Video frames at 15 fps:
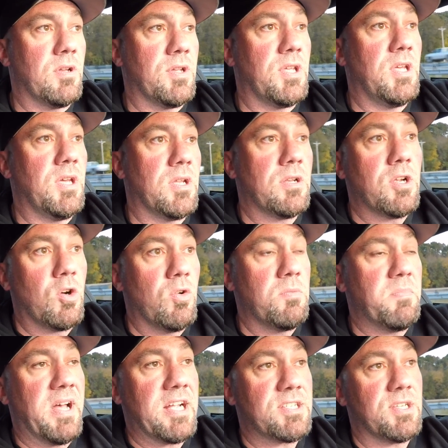Again,
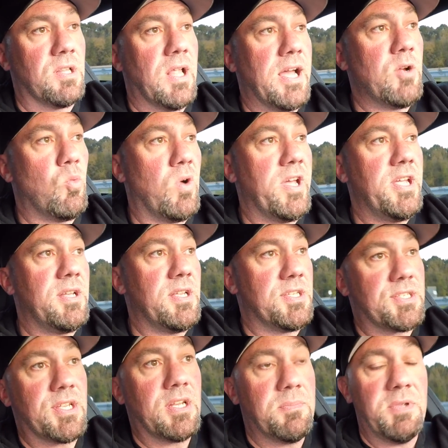going back to lightweight,
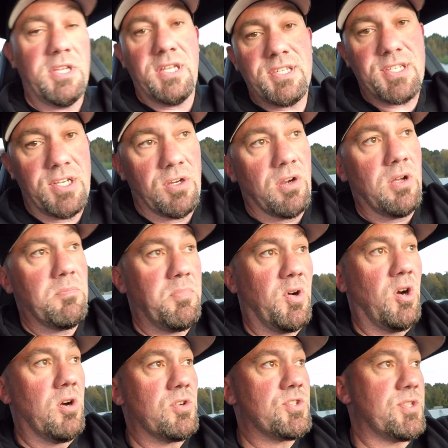it's going to be easier on
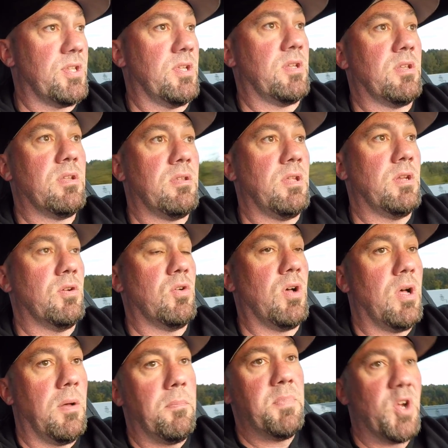parts than,
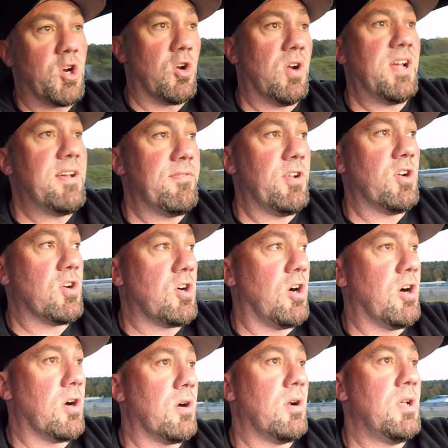a bigger, heavier
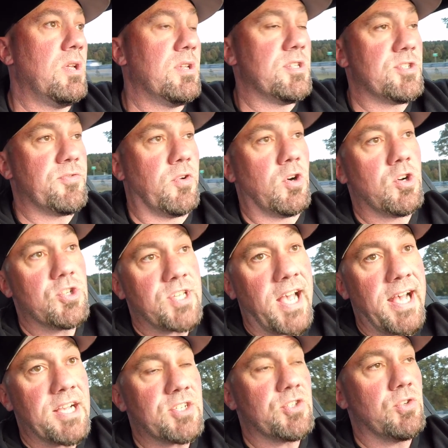car, as far as
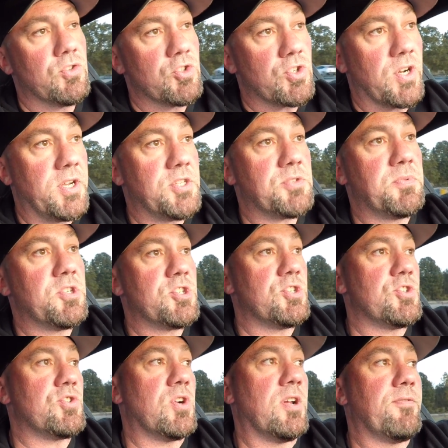axles,
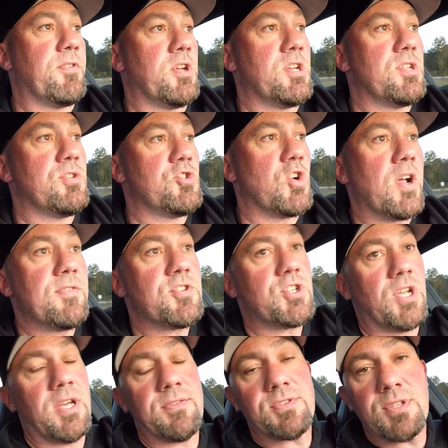transmissions, drive
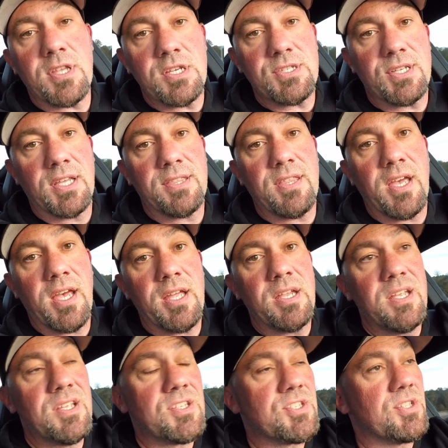shafts, things like that.
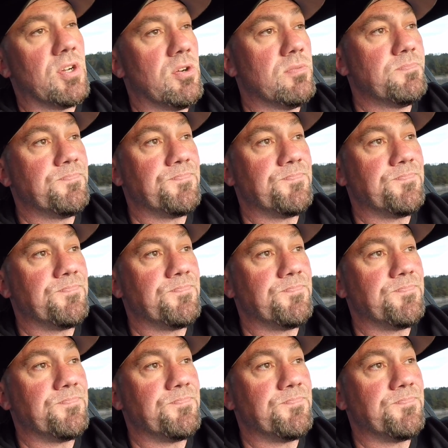So,